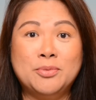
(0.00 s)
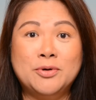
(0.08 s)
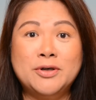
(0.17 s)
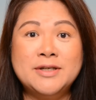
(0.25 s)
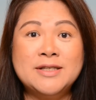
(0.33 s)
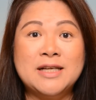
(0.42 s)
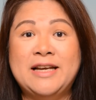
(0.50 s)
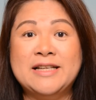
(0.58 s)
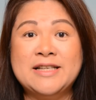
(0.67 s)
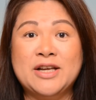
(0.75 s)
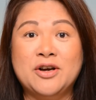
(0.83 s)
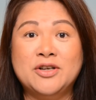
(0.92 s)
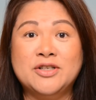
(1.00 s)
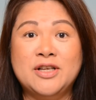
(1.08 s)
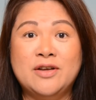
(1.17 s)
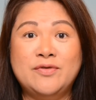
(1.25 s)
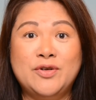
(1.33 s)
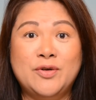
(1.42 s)
pores, and is it going
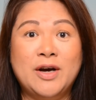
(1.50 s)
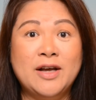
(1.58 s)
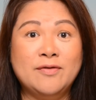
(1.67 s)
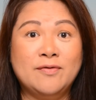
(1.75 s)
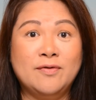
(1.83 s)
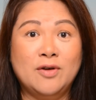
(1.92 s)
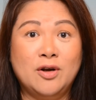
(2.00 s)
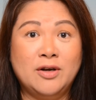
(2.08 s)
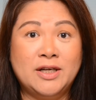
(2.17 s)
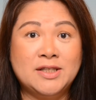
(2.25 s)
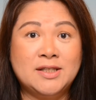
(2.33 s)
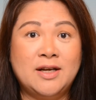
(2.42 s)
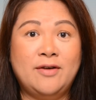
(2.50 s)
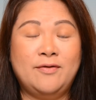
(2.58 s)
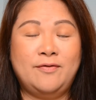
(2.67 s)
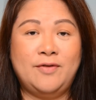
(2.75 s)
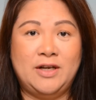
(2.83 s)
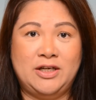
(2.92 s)
to give you a flawless
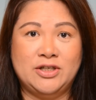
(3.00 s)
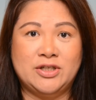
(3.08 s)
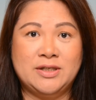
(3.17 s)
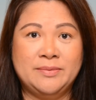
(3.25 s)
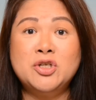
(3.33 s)
finish.